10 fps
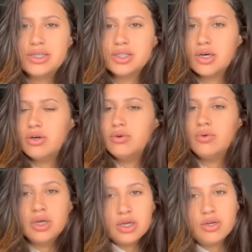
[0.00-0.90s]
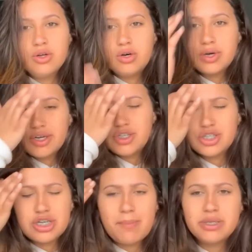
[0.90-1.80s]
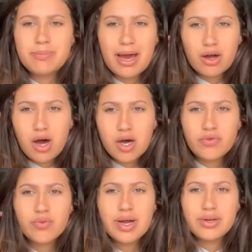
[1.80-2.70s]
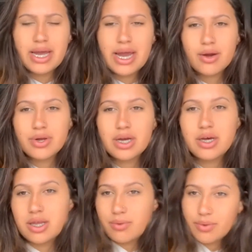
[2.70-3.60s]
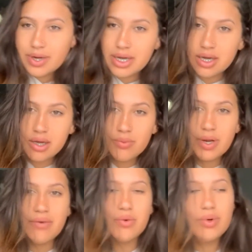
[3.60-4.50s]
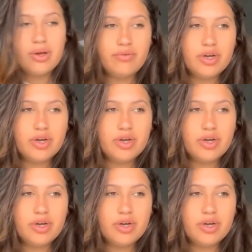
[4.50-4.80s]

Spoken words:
So, you know, can you just drop us back off around the area that we were in, whatever, whatever.